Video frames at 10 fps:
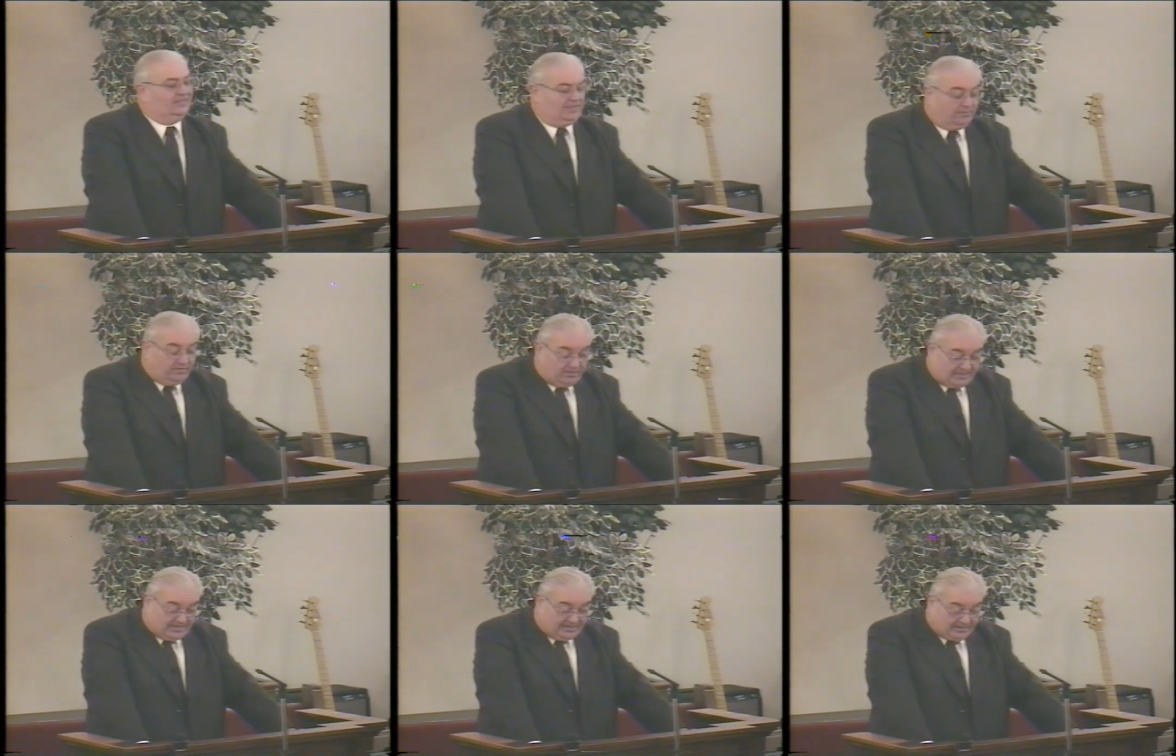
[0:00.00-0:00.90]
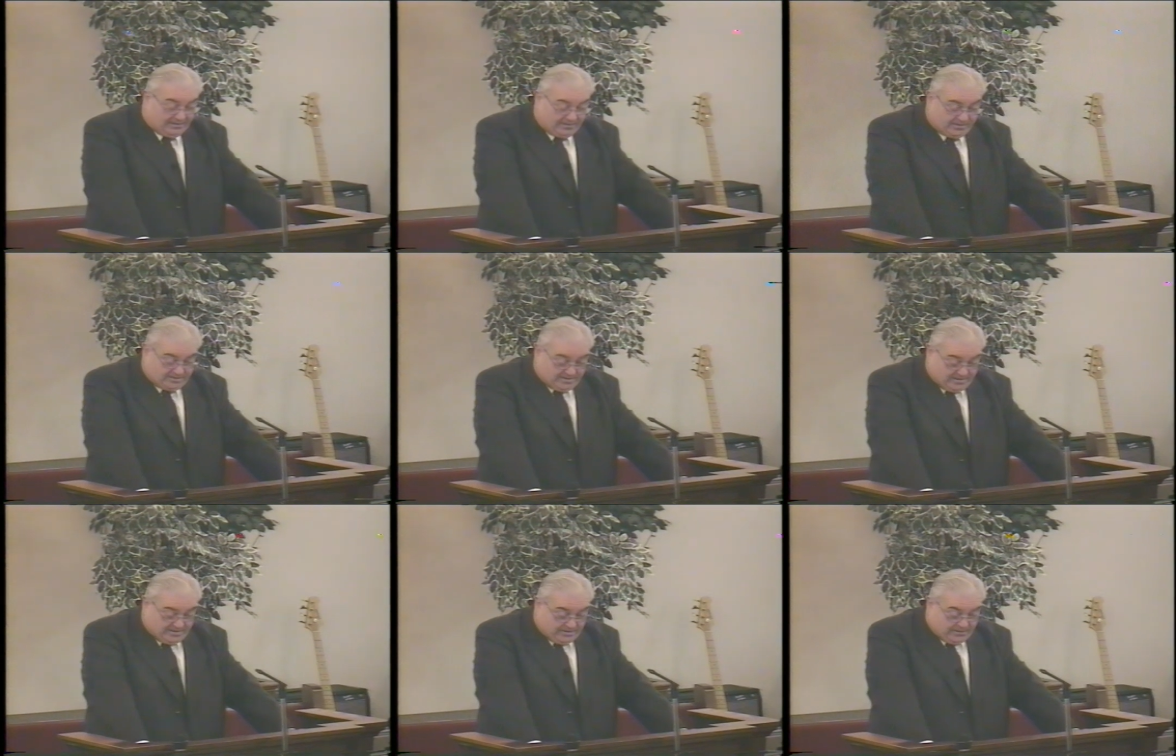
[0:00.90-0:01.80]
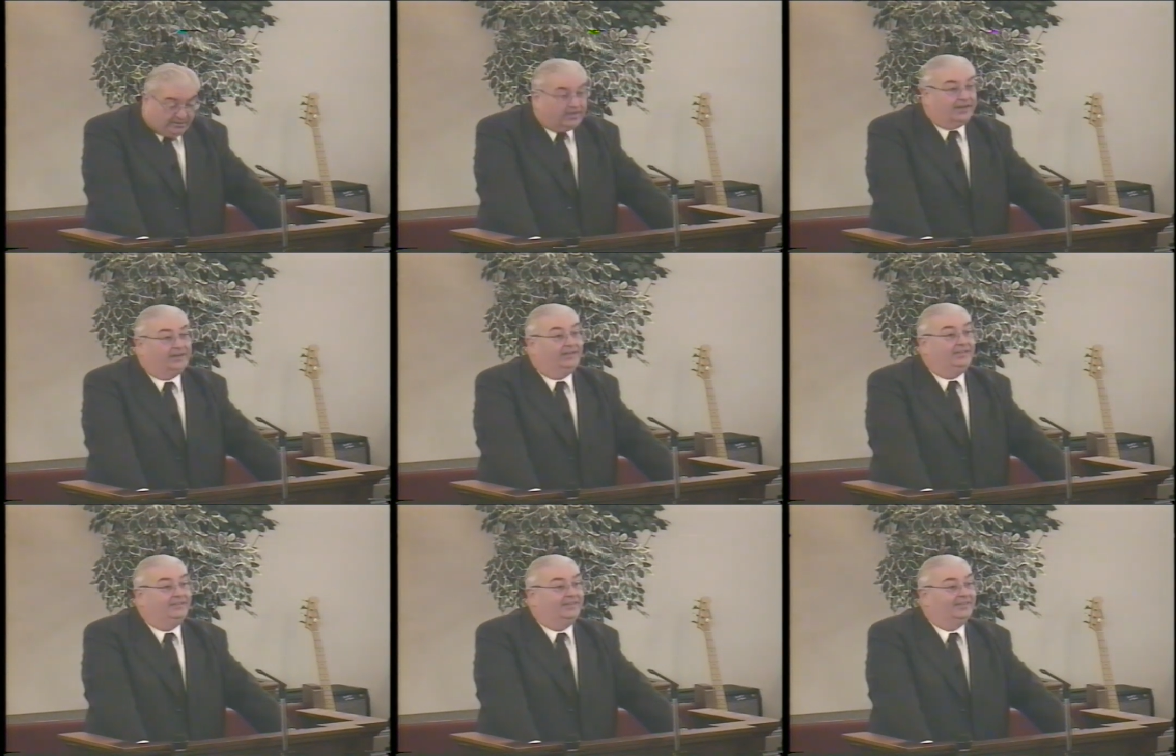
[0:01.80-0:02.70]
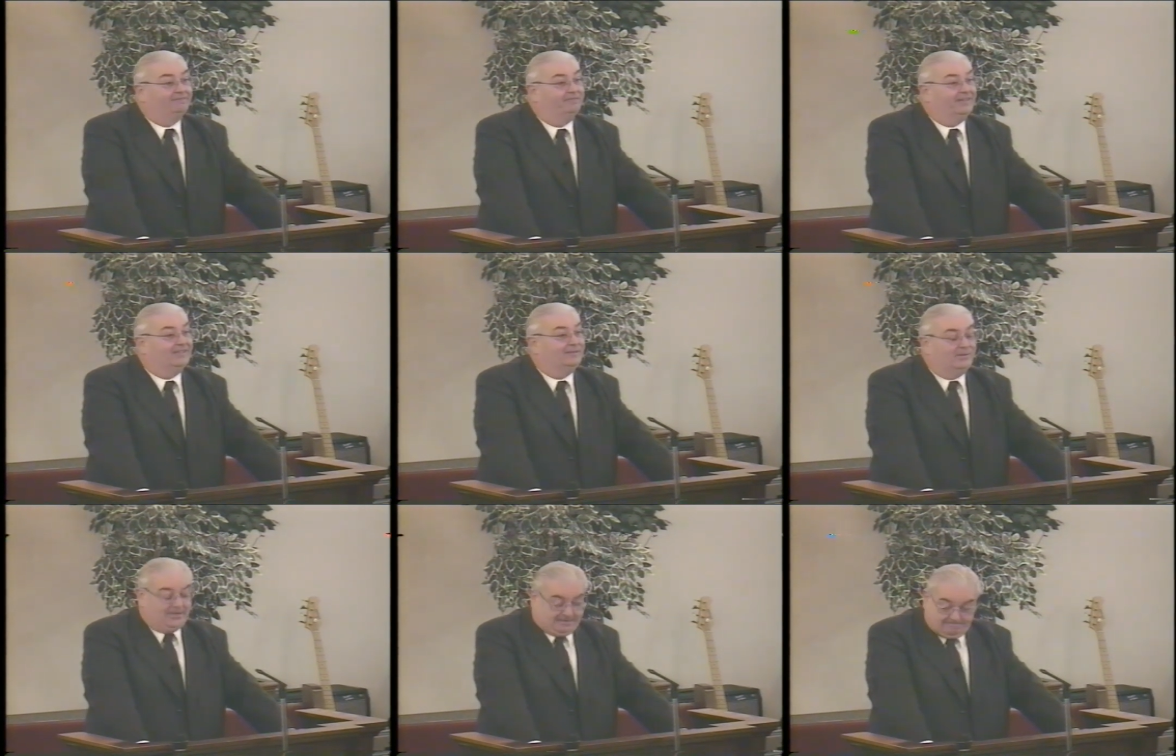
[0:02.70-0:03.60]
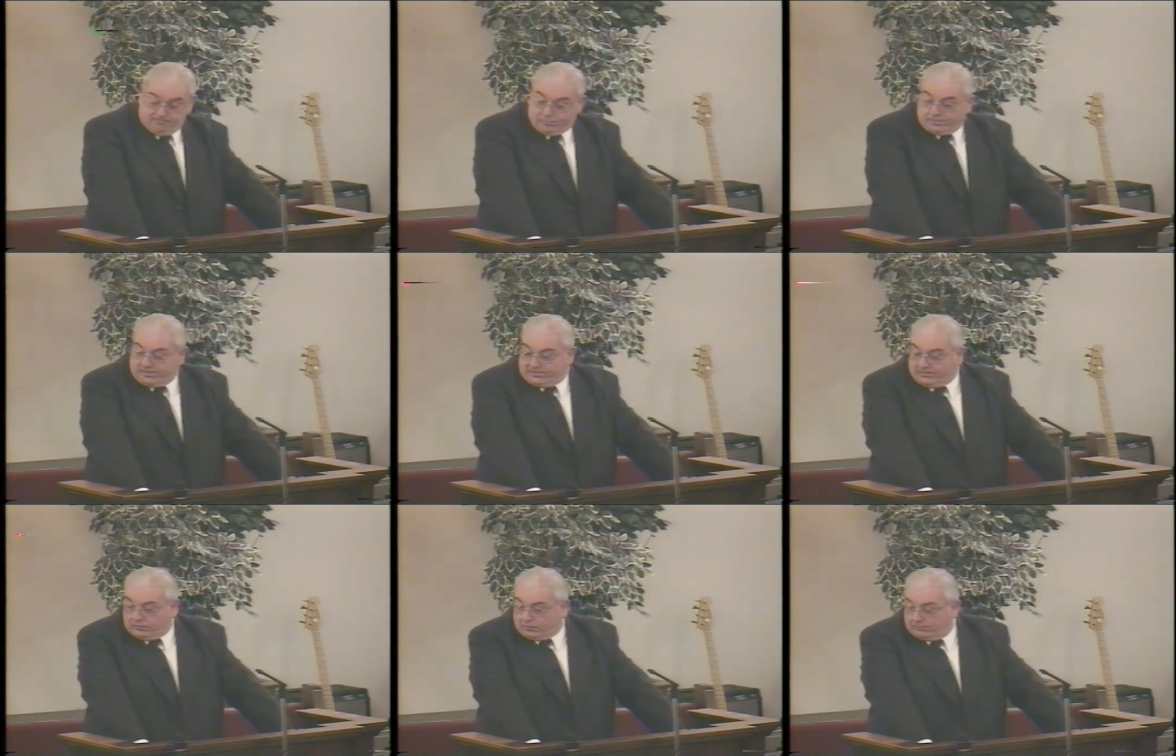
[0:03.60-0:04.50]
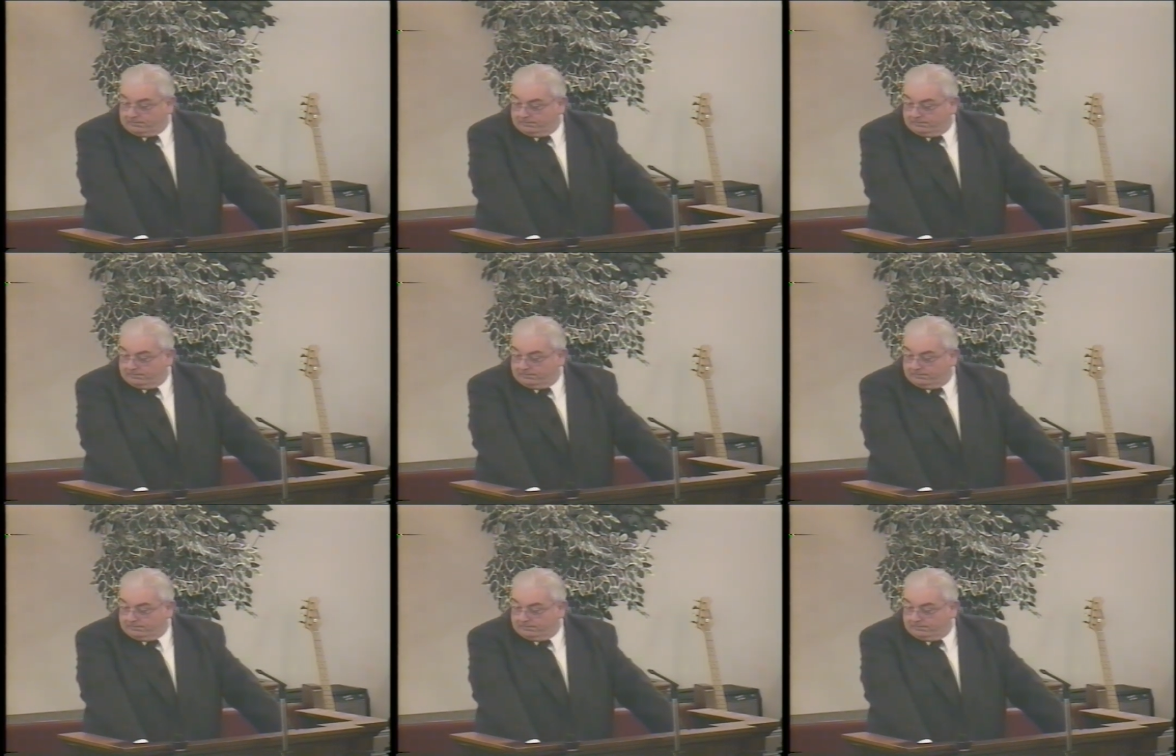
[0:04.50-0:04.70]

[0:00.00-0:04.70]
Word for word: Some even act like that you kind of need that. Amen. Praise the Lord.